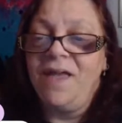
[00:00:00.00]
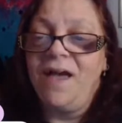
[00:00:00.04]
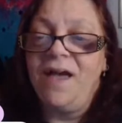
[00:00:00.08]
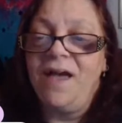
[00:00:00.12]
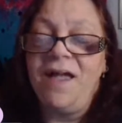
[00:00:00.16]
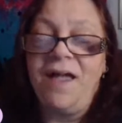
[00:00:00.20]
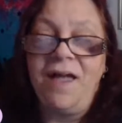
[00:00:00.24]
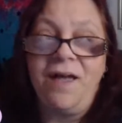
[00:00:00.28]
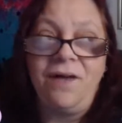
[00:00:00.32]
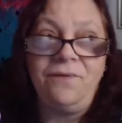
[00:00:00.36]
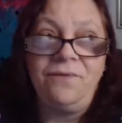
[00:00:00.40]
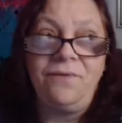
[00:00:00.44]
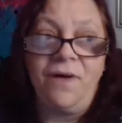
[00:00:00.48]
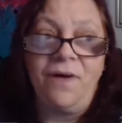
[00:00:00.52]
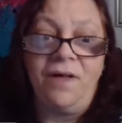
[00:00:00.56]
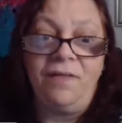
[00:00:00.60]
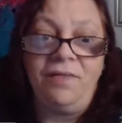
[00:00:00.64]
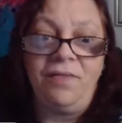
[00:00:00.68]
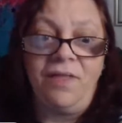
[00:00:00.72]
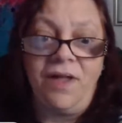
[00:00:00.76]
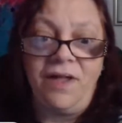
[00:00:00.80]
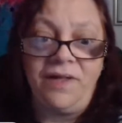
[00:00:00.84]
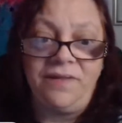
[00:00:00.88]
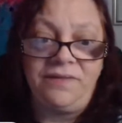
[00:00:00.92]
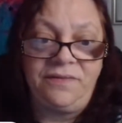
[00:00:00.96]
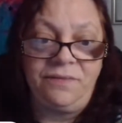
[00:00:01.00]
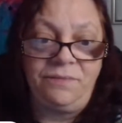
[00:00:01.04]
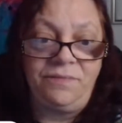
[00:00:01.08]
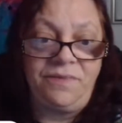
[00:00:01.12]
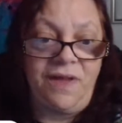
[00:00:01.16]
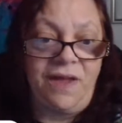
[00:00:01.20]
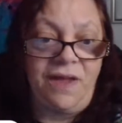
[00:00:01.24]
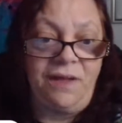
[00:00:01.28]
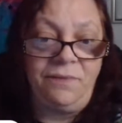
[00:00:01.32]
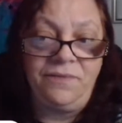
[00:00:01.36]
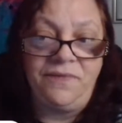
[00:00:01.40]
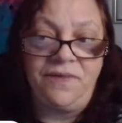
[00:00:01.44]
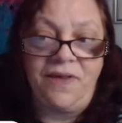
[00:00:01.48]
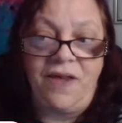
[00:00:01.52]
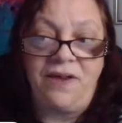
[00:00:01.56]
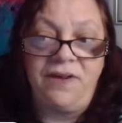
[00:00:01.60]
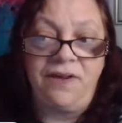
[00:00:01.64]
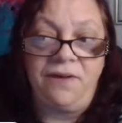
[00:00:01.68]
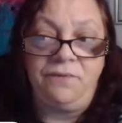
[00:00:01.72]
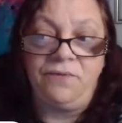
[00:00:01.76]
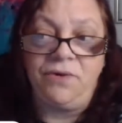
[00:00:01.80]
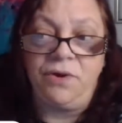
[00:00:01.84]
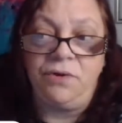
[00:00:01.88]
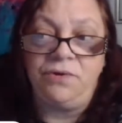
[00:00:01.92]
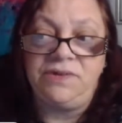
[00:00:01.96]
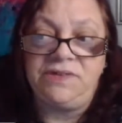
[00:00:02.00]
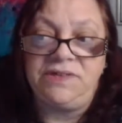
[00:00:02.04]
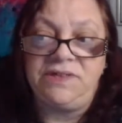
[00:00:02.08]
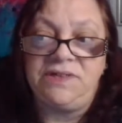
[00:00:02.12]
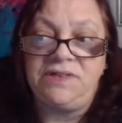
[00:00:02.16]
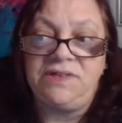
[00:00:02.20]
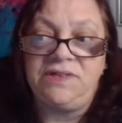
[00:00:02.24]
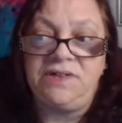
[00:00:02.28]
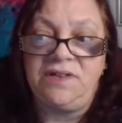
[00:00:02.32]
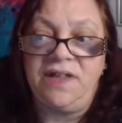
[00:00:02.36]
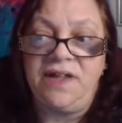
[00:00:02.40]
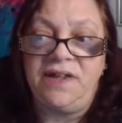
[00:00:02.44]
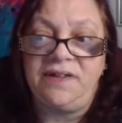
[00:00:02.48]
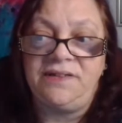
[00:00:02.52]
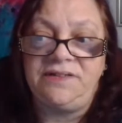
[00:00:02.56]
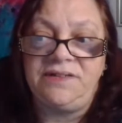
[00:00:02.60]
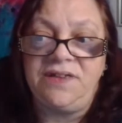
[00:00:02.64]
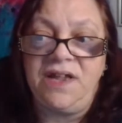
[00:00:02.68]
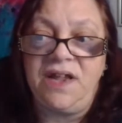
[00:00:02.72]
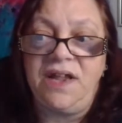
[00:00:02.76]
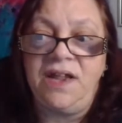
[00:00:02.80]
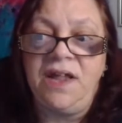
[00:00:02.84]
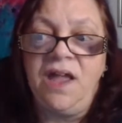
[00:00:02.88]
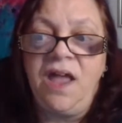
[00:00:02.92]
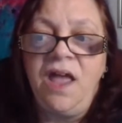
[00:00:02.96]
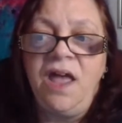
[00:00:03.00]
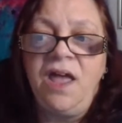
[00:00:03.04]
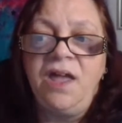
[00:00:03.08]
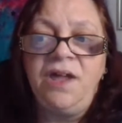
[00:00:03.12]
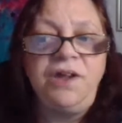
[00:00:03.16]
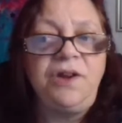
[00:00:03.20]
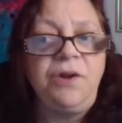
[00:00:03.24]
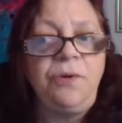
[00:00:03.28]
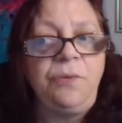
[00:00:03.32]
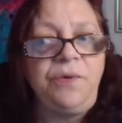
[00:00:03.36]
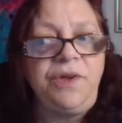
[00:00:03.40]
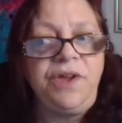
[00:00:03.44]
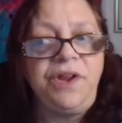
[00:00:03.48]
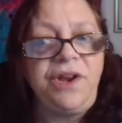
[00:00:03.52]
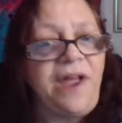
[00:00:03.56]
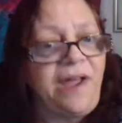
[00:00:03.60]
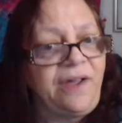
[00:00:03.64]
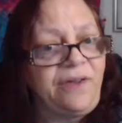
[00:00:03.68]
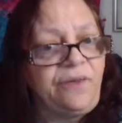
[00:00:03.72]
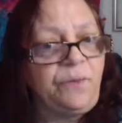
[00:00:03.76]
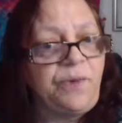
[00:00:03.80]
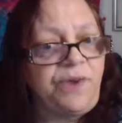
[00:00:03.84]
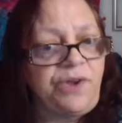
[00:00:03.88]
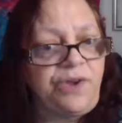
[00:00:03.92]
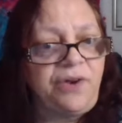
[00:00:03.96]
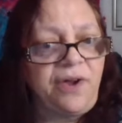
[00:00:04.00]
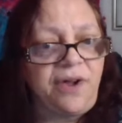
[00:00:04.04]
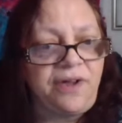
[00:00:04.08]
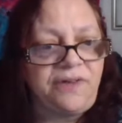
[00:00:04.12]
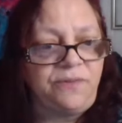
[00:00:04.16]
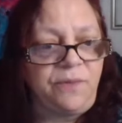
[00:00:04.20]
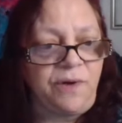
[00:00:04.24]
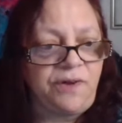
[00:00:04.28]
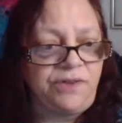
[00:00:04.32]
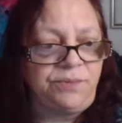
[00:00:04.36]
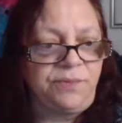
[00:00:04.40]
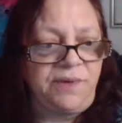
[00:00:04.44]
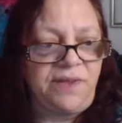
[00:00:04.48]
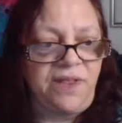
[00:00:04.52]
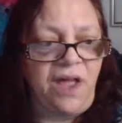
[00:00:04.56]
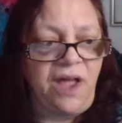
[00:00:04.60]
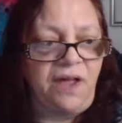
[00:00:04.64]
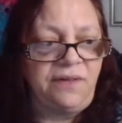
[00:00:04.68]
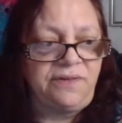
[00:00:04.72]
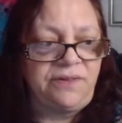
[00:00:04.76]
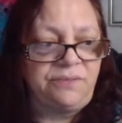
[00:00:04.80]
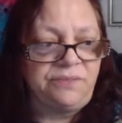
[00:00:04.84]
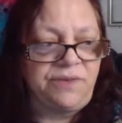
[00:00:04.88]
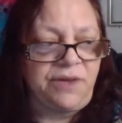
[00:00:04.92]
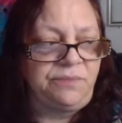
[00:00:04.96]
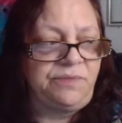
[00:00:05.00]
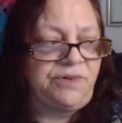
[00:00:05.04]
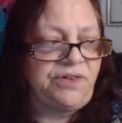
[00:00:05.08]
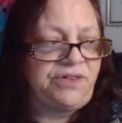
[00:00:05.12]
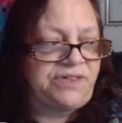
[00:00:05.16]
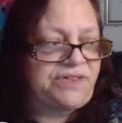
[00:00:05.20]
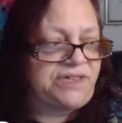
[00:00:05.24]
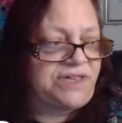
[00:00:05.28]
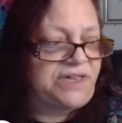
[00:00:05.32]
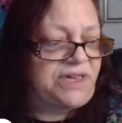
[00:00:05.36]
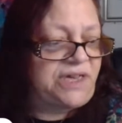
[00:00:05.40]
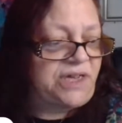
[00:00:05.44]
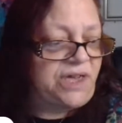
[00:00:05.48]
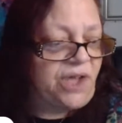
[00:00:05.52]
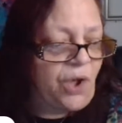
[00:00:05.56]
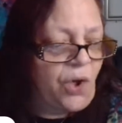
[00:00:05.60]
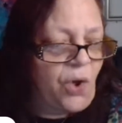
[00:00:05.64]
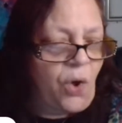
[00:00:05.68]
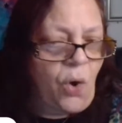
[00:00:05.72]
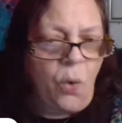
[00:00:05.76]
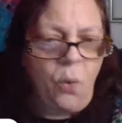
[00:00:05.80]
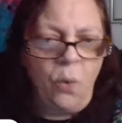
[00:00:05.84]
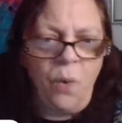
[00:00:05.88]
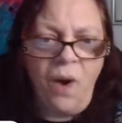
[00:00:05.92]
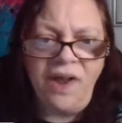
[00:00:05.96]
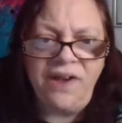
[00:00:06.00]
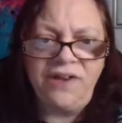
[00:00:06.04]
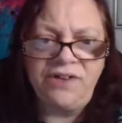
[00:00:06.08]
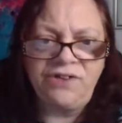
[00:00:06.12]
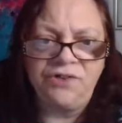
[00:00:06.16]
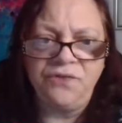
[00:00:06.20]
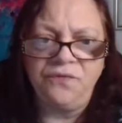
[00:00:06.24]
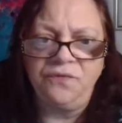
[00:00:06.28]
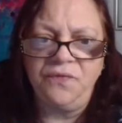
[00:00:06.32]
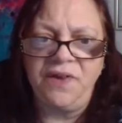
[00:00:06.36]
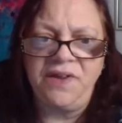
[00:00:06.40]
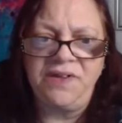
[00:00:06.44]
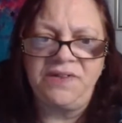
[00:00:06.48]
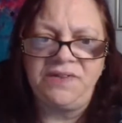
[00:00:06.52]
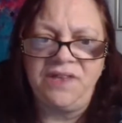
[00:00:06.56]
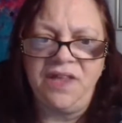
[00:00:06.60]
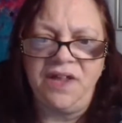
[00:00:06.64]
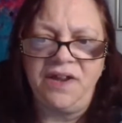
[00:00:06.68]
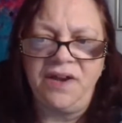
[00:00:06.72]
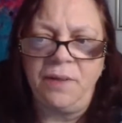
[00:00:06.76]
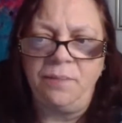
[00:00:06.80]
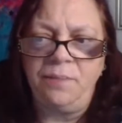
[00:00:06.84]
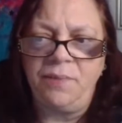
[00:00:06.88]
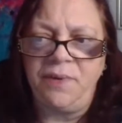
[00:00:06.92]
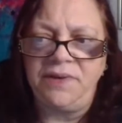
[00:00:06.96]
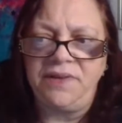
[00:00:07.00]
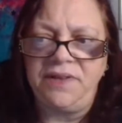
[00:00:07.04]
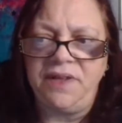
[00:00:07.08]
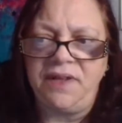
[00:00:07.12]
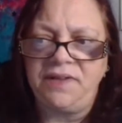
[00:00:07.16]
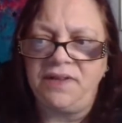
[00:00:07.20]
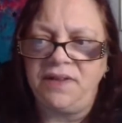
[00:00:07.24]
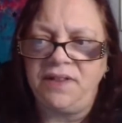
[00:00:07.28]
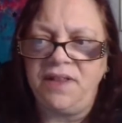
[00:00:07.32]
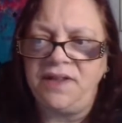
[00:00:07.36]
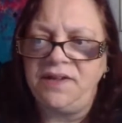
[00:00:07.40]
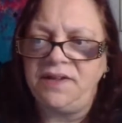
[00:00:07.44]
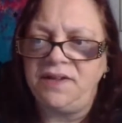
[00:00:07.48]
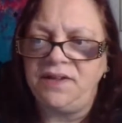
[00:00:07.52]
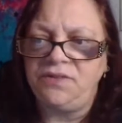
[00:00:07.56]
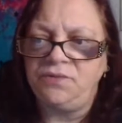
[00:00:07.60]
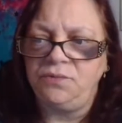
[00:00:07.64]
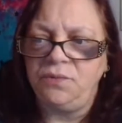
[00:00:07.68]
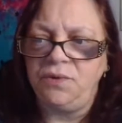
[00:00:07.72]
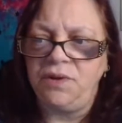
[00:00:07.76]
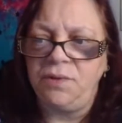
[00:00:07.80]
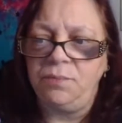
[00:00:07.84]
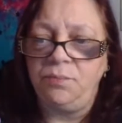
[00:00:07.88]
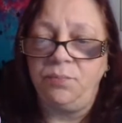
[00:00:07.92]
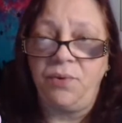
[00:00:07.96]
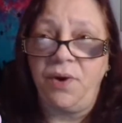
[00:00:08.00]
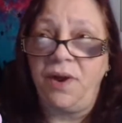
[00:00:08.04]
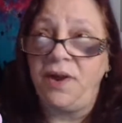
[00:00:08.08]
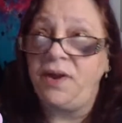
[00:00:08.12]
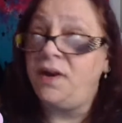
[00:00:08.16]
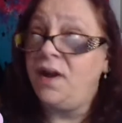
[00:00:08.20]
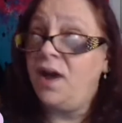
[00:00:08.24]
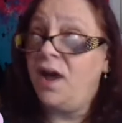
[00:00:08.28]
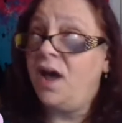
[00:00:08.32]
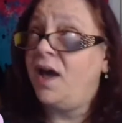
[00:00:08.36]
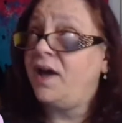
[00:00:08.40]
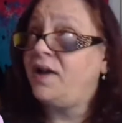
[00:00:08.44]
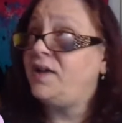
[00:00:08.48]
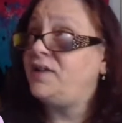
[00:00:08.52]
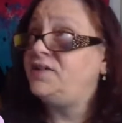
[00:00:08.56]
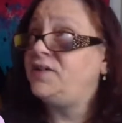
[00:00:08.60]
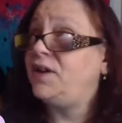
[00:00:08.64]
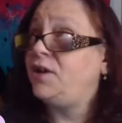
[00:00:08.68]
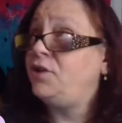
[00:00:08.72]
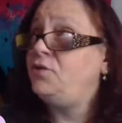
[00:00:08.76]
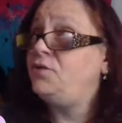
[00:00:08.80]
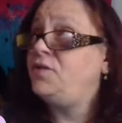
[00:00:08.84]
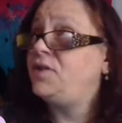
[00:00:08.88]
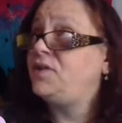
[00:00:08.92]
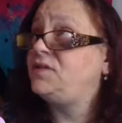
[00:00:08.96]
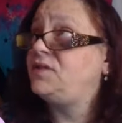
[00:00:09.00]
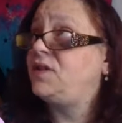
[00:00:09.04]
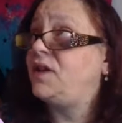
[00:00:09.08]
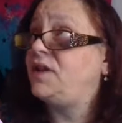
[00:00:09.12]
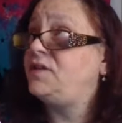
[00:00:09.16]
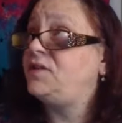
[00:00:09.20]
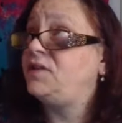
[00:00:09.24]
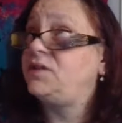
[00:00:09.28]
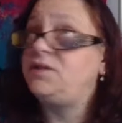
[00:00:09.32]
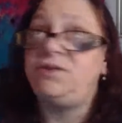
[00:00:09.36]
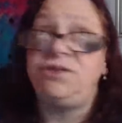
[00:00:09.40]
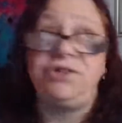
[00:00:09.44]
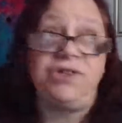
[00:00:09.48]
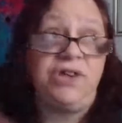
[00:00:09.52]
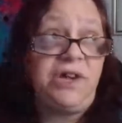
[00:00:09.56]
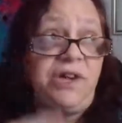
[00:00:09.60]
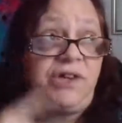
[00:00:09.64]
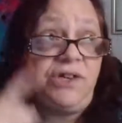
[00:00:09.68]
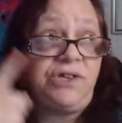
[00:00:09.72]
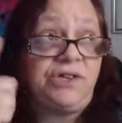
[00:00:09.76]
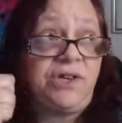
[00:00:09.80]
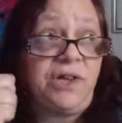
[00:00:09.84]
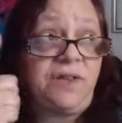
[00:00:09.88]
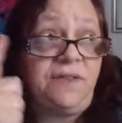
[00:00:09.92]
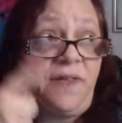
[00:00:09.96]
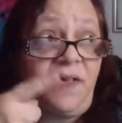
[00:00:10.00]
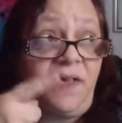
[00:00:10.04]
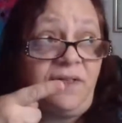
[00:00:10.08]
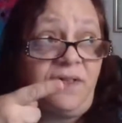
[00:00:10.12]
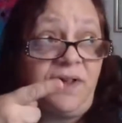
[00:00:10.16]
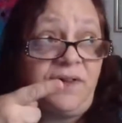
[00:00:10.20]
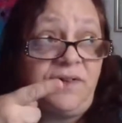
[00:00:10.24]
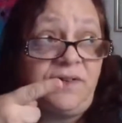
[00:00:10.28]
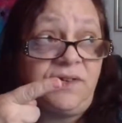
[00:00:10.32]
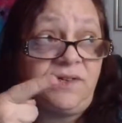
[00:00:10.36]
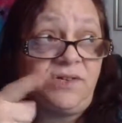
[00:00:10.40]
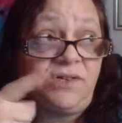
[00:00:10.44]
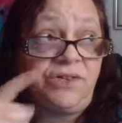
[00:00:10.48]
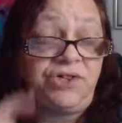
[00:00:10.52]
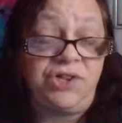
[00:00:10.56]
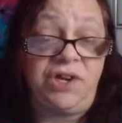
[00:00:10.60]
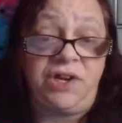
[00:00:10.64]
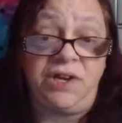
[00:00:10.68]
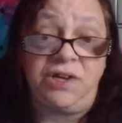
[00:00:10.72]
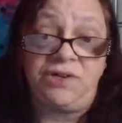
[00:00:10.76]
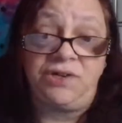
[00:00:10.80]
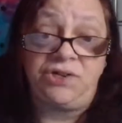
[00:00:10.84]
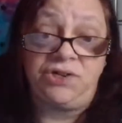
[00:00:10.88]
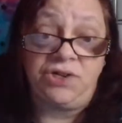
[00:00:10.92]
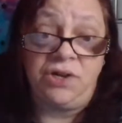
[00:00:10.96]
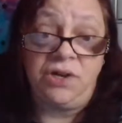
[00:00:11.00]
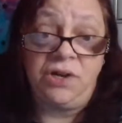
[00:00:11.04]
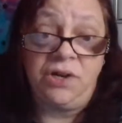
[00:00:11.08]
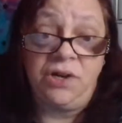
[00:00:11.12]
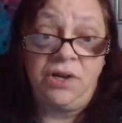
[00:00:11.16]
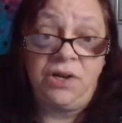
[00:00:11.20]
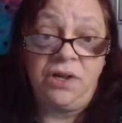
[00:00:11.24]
have a light sometimes. I never noticed it until last night. You know how when you guys watch me live, sometimes you see, why does your face light up like that? The light gets really bright. I can tell you this light doesn't change and that light doesn't change.